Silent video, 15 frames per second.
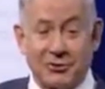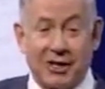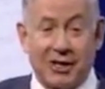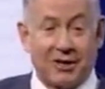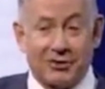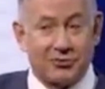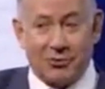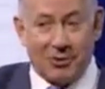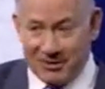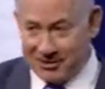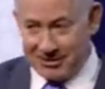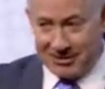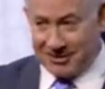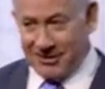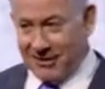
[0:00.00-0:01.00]
tremendous.
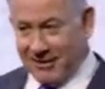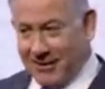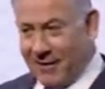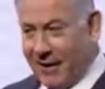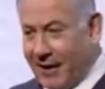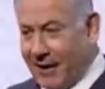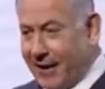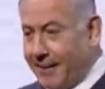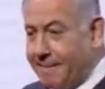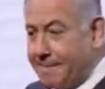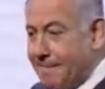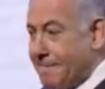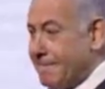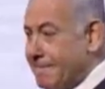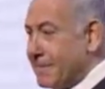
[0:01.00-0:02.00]

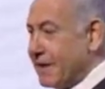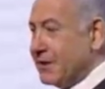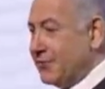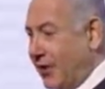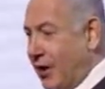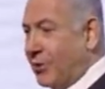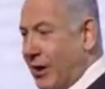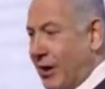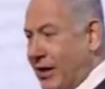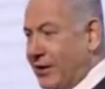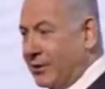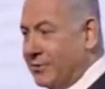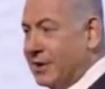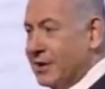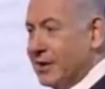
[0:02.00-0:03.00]
Far away though.
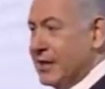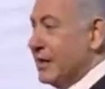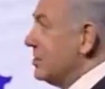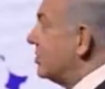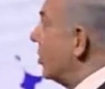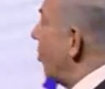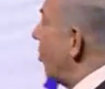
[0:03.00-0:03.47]
So we're